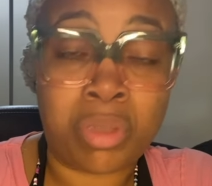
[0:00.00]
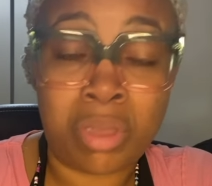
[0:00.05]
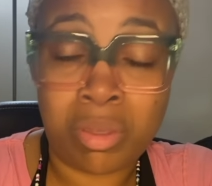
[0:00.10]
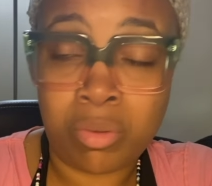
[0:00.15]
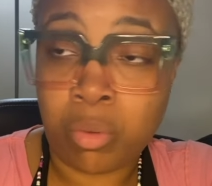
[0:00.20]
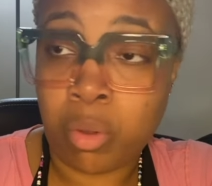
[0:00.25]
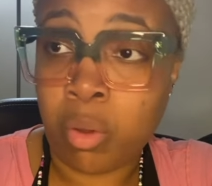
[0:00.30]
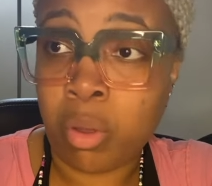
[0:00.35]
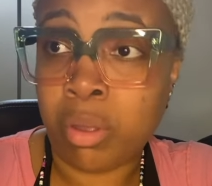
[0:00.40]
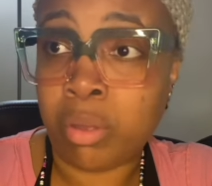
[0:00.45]

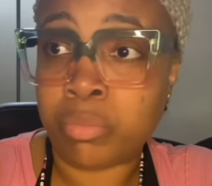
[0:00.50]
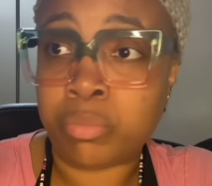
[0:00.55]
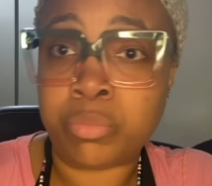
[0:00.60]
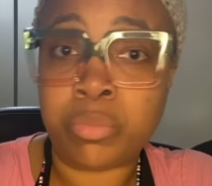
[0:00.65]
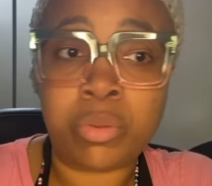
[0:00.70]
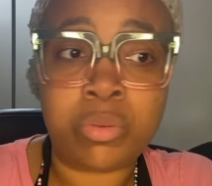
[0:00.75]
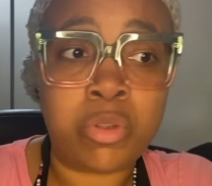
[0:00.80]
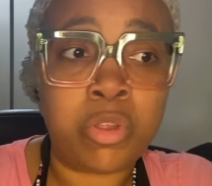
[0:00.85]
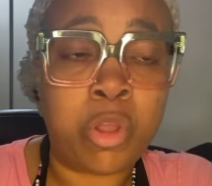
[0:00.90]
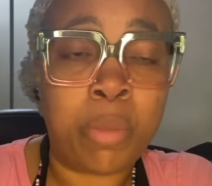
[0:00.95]

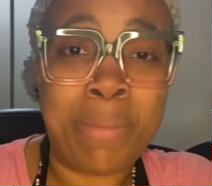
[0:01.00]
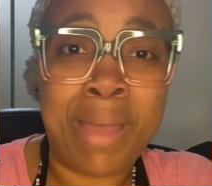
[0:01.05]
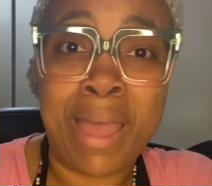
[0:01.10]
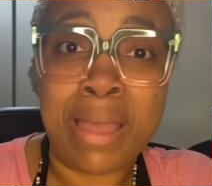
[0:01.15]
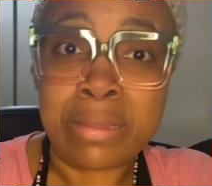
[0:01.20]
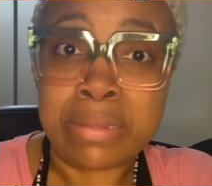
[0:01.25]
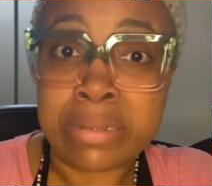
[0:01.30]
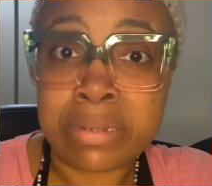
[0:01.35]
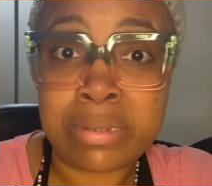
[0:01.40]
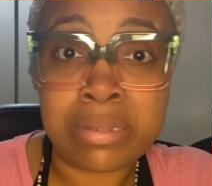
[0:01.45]
you know, my
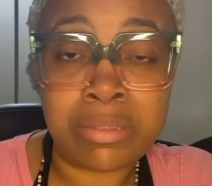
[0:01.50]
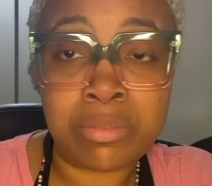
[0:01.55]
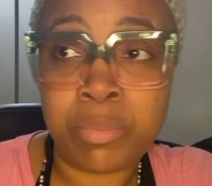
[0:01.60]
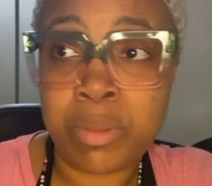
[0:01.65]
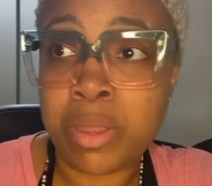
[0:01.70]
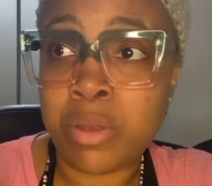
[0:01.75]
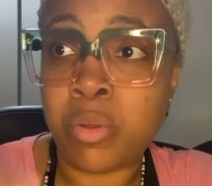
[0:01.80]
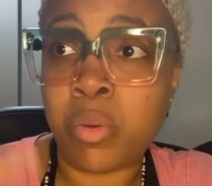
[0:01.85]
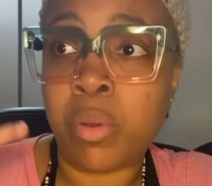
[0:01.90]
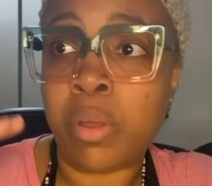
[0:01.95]

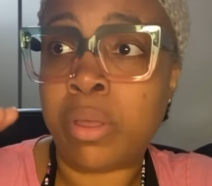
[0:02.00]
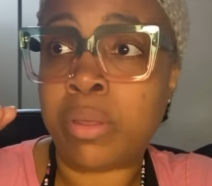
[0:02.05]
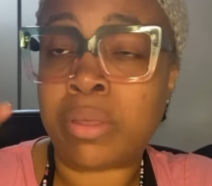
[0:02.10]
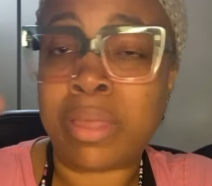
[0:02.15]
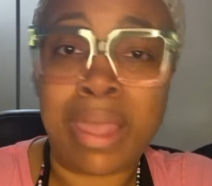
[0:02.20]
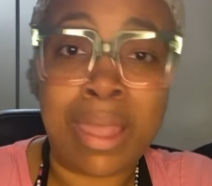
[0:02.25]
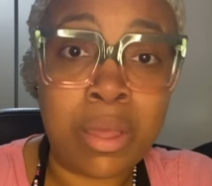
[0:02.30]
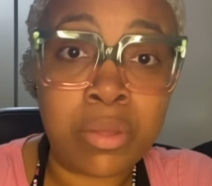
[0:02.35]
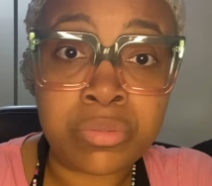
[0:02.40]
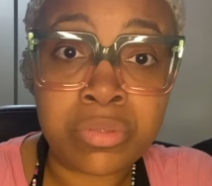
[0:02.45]
husband or a
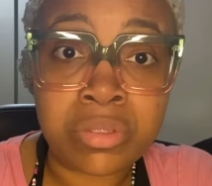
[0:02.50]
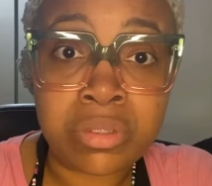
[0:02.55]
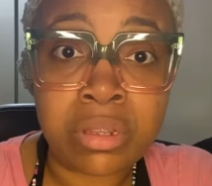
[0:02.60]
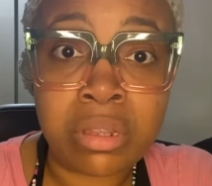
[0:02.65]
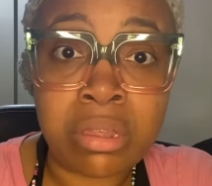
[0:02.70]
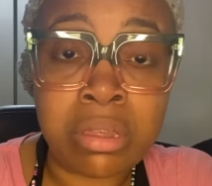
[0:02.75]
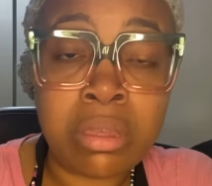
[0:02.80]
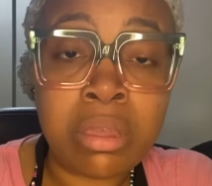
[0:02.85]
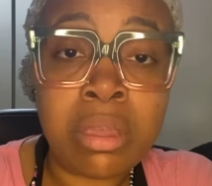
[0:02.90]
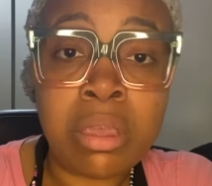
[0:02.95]

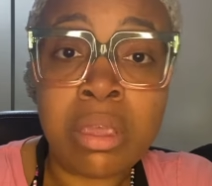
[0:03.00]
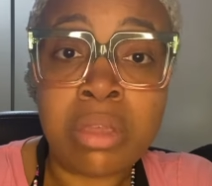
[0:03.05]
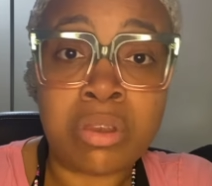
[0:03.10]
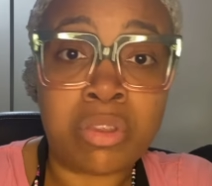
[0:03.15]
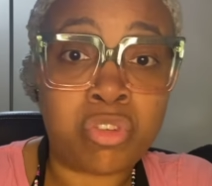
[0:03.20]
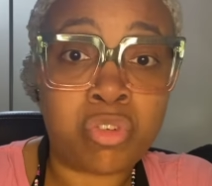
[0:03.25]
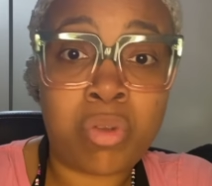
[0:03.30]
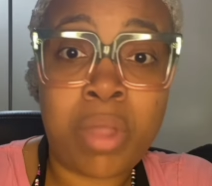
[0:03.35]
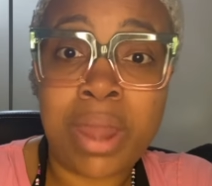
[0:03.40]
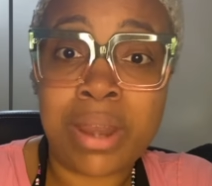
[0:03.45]
counselor to
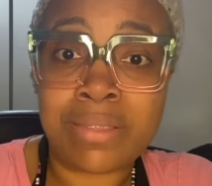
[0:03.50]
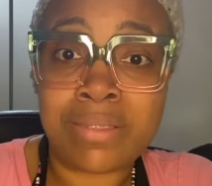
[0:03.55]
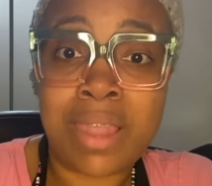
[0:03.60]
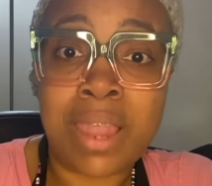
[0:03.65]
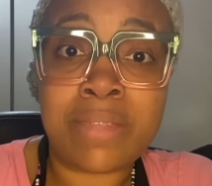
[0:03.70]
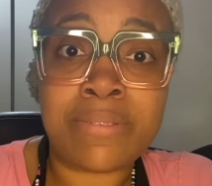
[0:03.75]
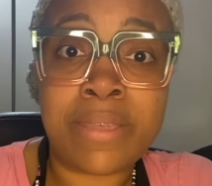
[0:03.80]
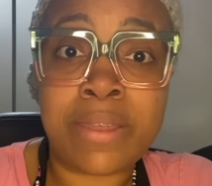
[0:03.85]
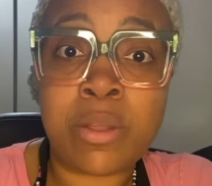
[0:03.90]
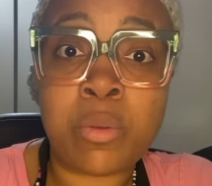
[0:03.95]
try to
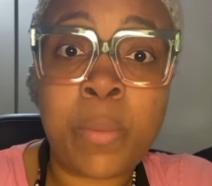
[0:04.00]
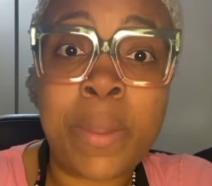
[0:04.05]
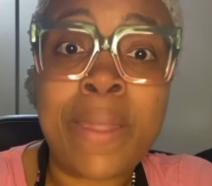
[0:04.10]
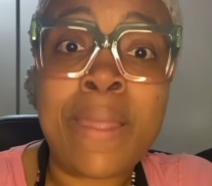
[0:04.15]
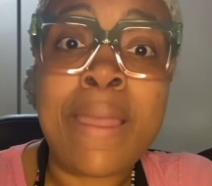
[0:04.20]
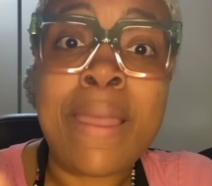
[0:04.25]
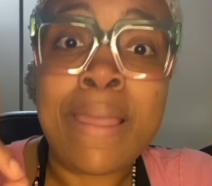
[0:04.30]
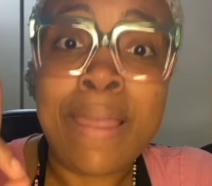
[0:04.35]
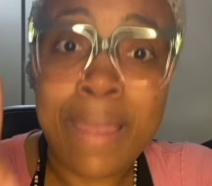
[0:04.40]
take that away.